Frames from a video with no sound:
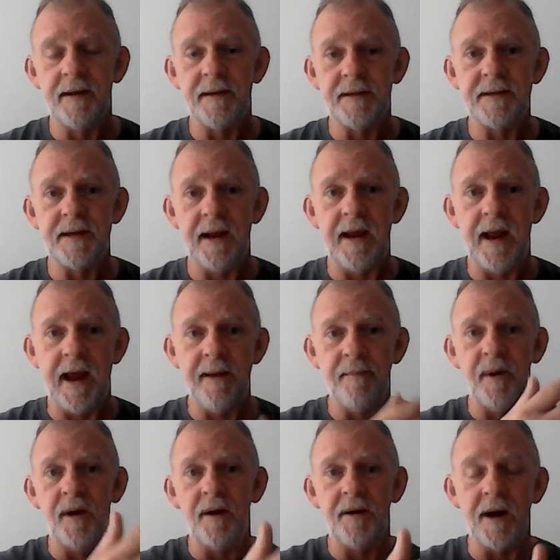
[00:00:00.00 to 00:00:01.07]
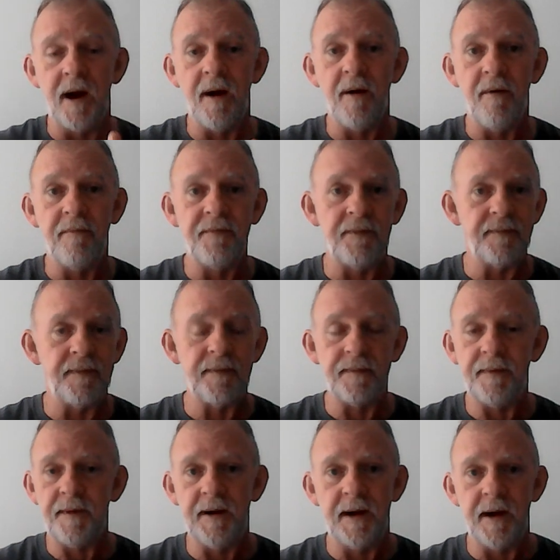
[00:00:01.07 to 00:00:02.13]
say, hey, bug off,
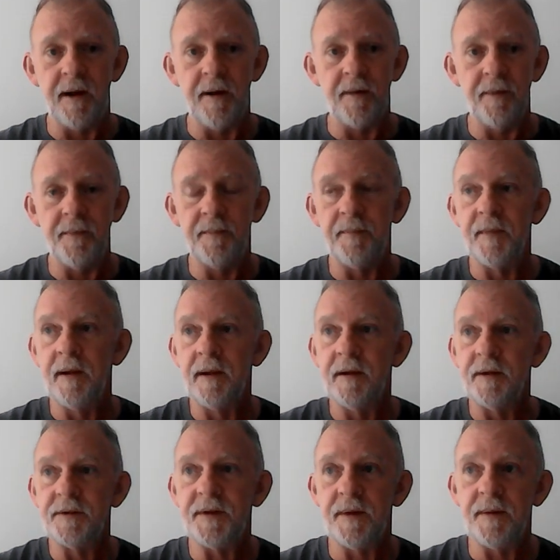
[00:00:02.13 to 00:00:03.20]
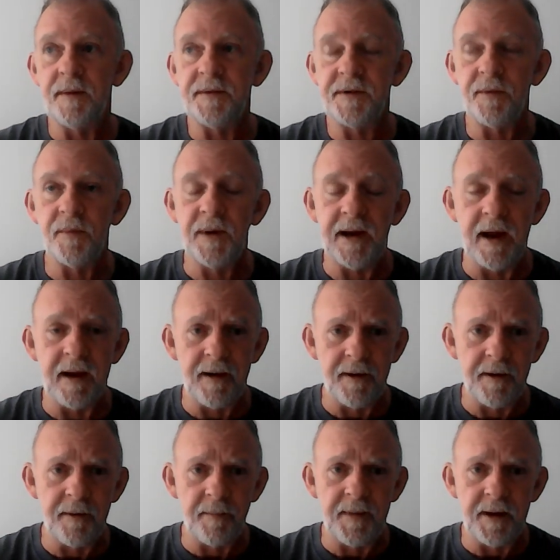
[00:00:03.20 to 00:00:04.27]
you know. So we got a
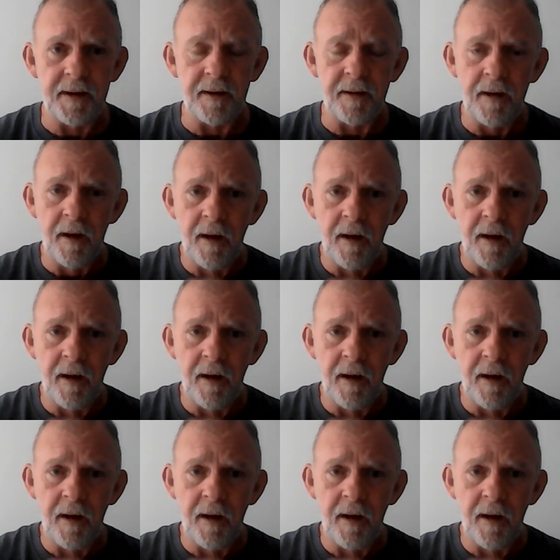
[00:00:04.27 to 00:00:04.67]
little bit of